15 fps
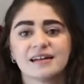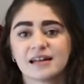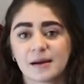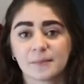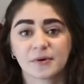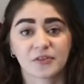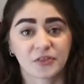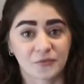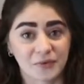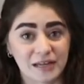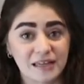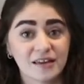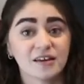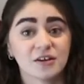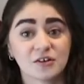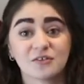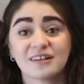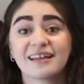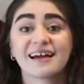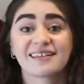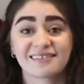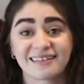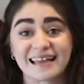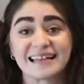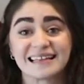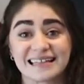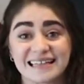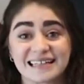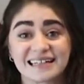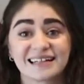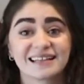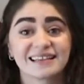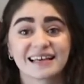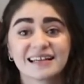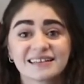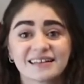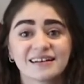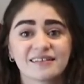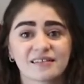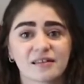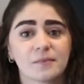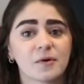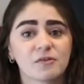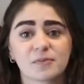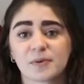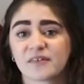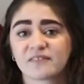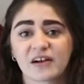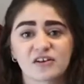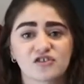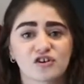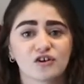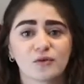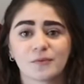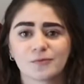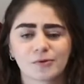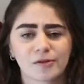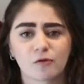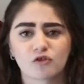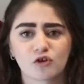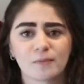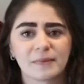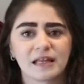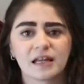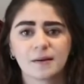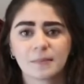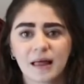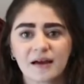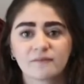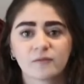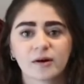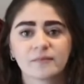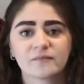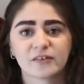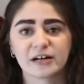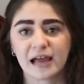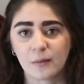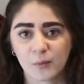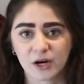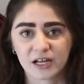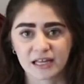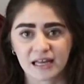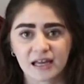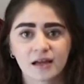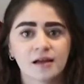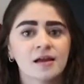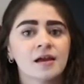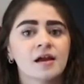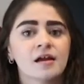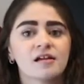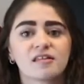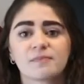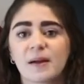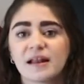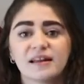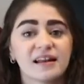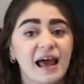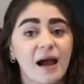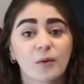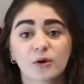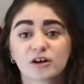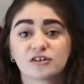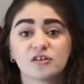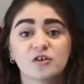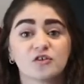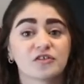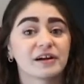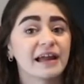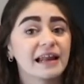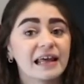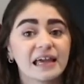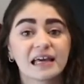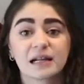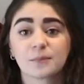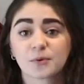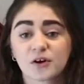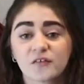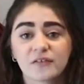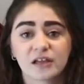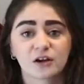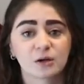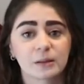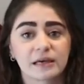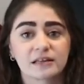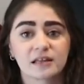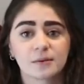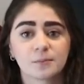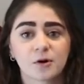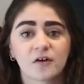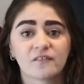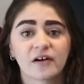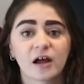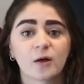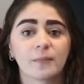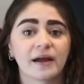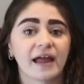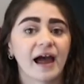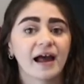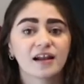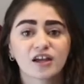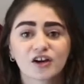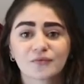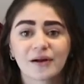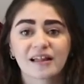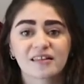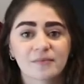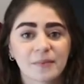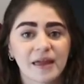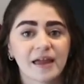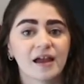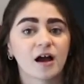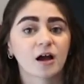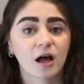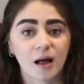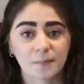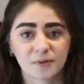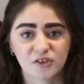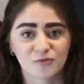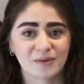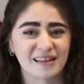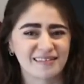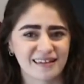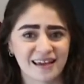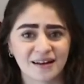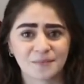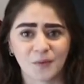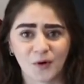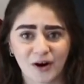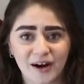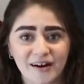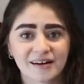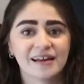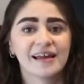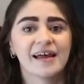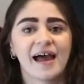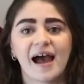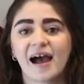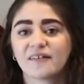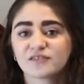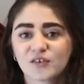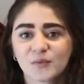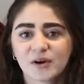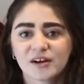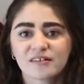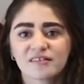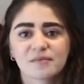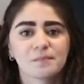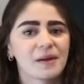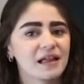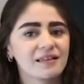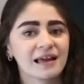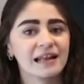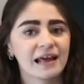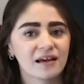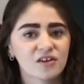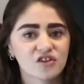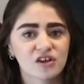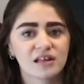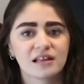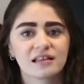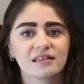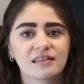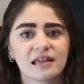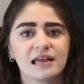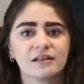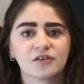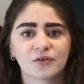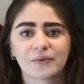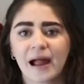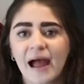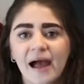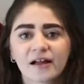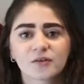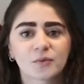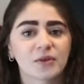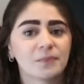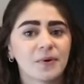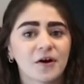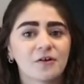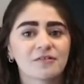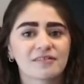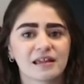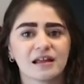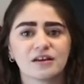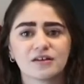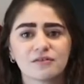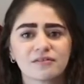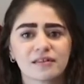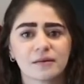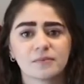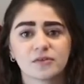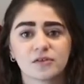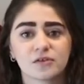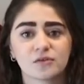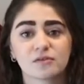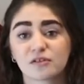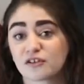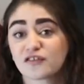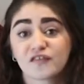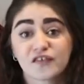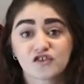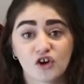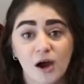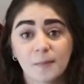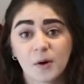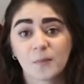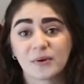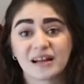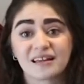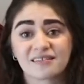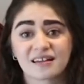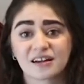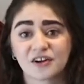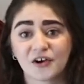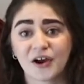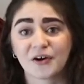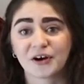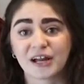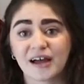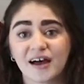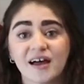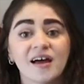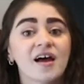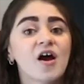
Number 3, utilize LinkedIn. LinkedIn is the most professional social media platform for networking. Spend an hour or two creating and improving your LinkedIn profile by adding your resume, accomplishments, and more. Afterwards, make connections, interact with posts, and use them to search for job openings in your area.